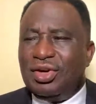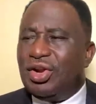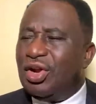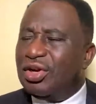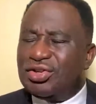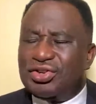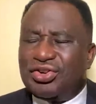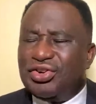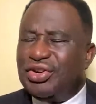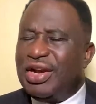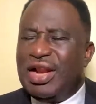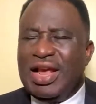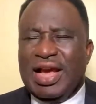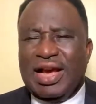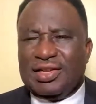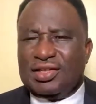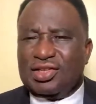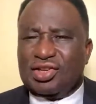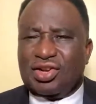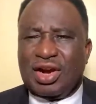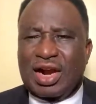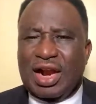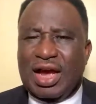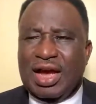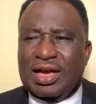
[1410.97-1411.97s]
Not really a
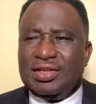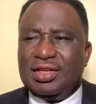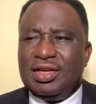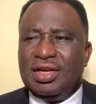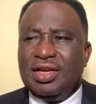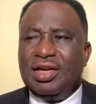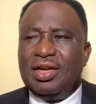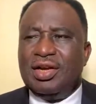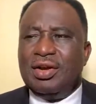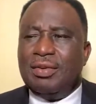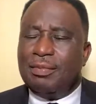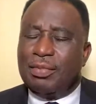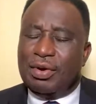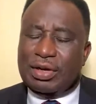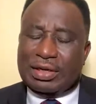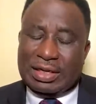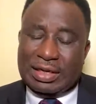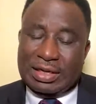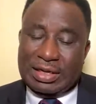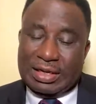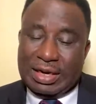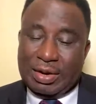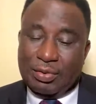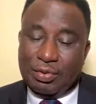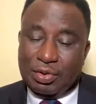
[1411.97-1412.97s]
scratch, but
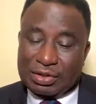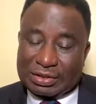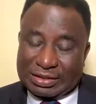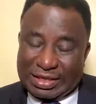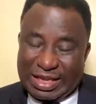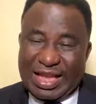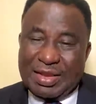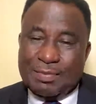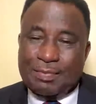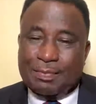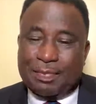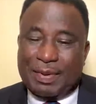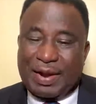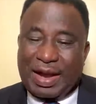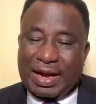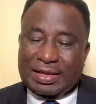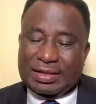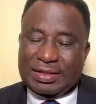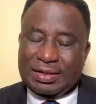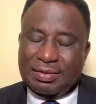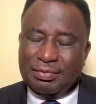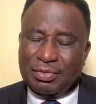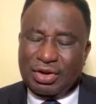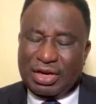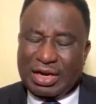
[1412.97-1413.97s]
there was
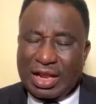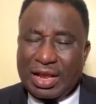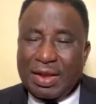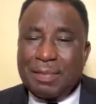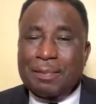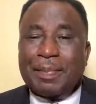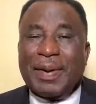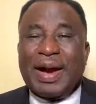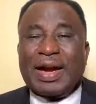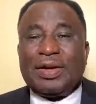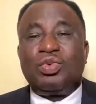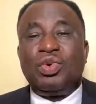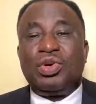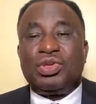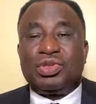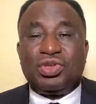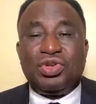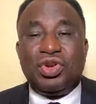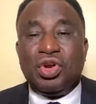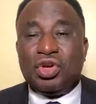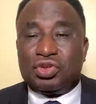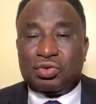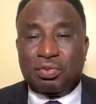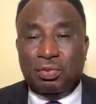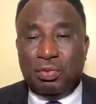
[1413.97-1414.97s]
impact, but the impact
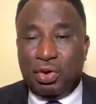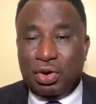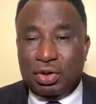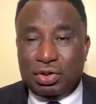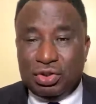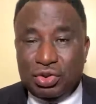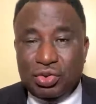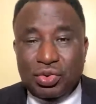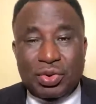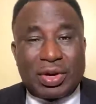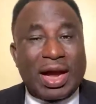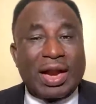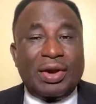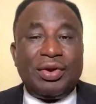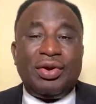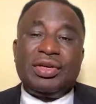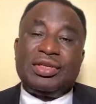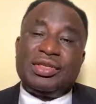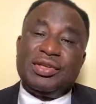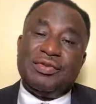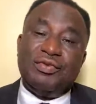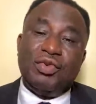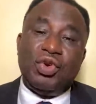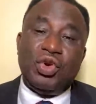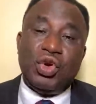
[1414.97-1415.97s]
was not much. You
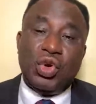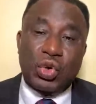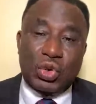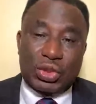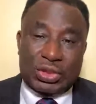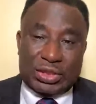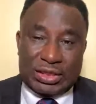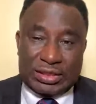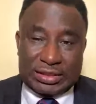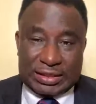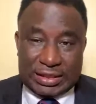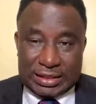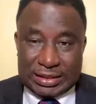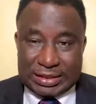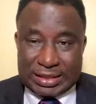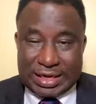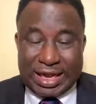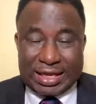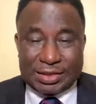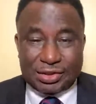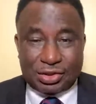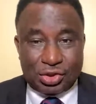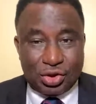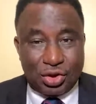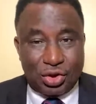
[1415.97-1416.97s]
cannot even notice it
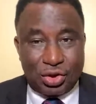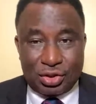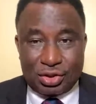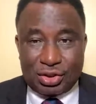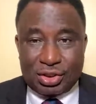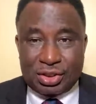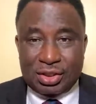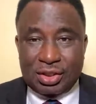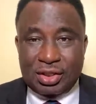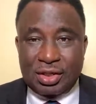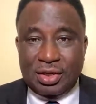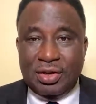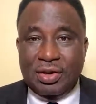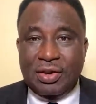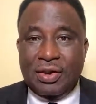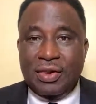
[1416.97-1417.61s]
as such.